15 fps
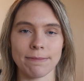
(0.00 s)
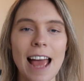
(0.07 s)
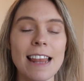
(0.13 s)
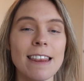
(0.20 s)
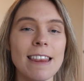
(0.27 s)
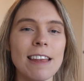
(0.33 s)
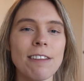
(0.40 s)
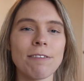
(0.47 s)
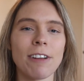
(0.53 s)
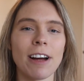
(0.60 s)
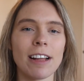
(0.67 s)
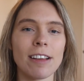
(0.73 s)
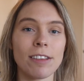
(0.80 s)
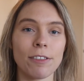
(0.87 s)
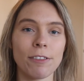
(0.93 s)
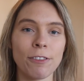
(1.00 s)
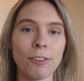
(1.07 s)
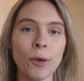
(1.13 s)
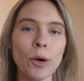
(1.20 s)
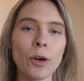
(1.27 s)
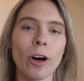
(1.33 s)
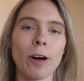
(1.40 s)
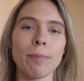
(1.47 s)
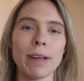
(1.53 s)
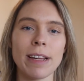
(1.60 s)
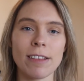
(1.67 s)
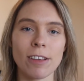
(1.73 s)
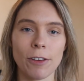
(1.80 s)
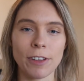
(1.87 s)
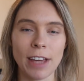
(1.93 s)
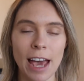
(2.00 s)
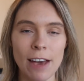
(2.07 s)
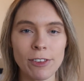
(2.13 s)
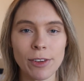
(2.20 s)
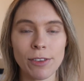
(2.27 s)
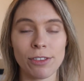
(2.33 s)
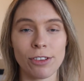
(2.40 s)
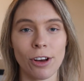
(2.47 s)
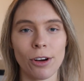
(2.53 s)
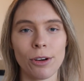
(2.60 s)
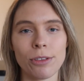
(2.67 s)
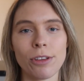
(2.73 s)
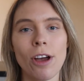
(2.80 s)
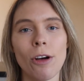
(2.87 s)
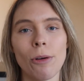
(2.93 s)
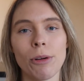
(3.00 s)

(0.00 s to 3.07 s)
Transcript: It then runs 4 copies of Cabin of Souls,